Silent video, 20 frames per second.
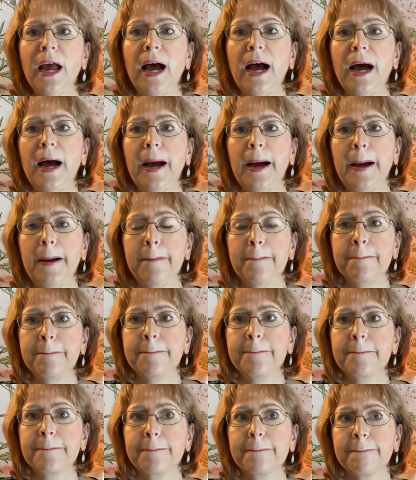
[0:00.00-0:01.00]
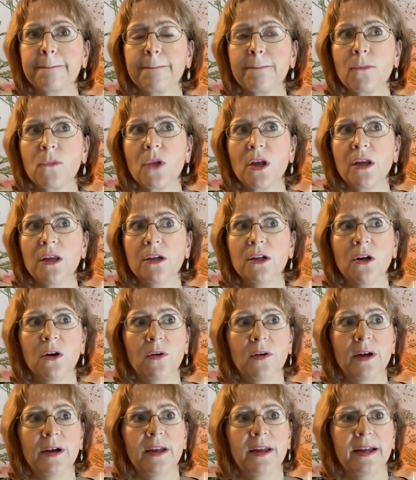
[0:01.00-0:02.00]
Um, you
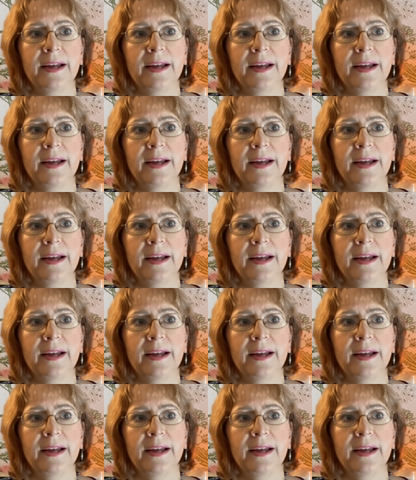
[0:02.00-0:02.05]
know,